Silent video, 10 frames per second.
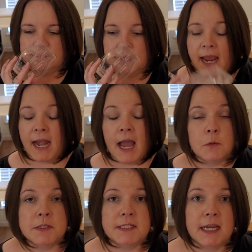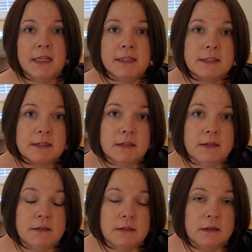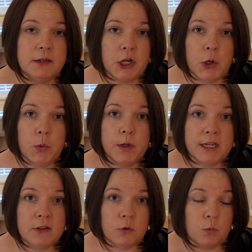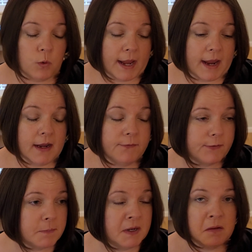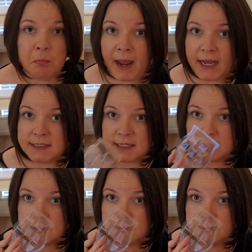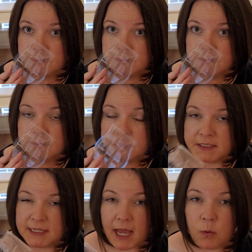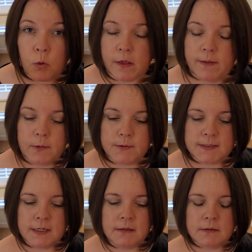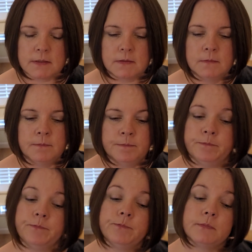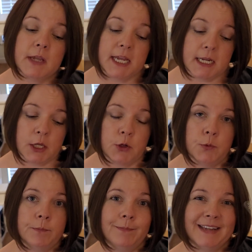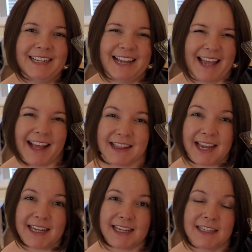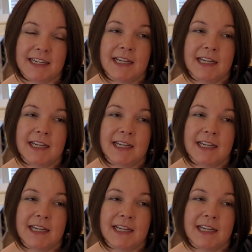And I would say this could go either way, feminine, masculine. This is kind of one of those scents. Anywho, I like it.